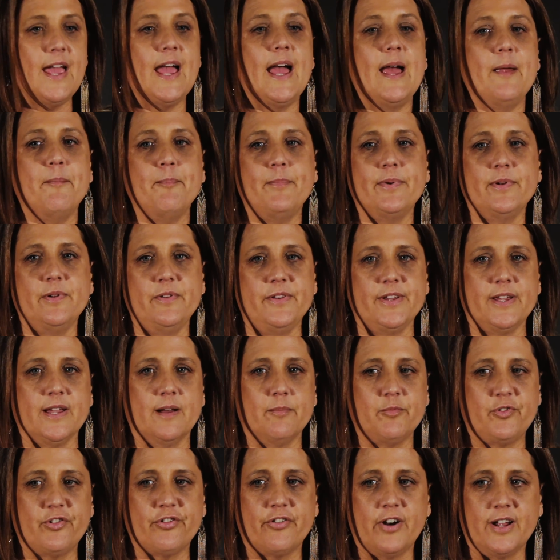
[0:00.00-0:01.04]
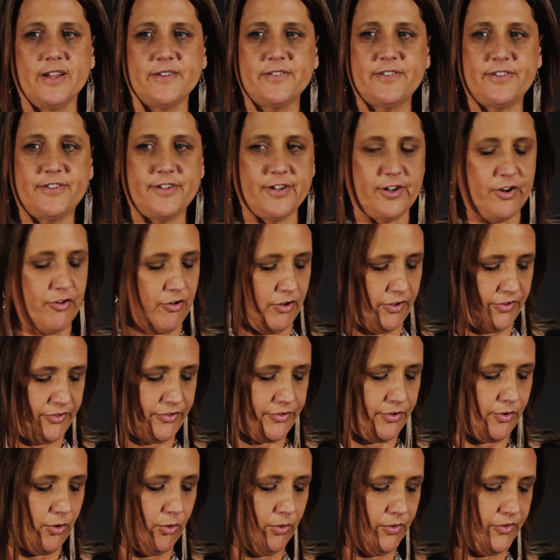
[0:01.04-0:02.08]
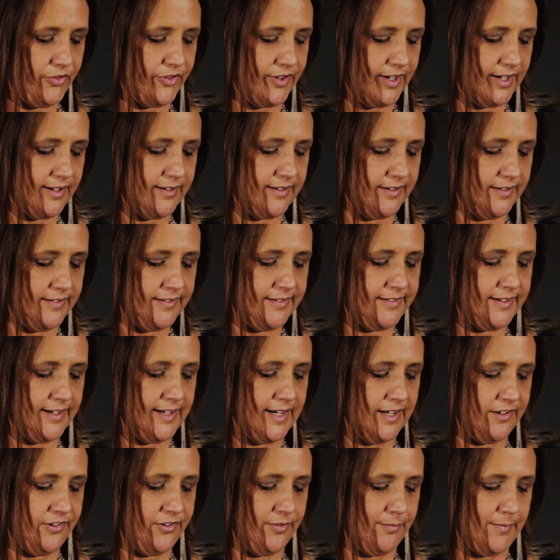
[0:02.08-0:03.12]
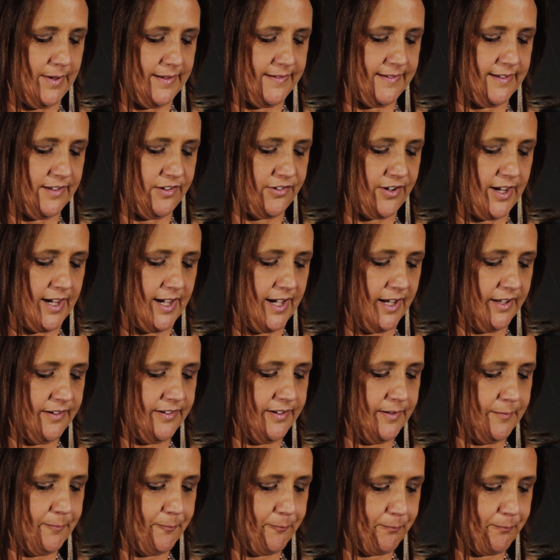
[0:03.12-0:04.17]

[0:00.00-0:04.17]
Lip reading: and building up trust across all sectors to get your message out.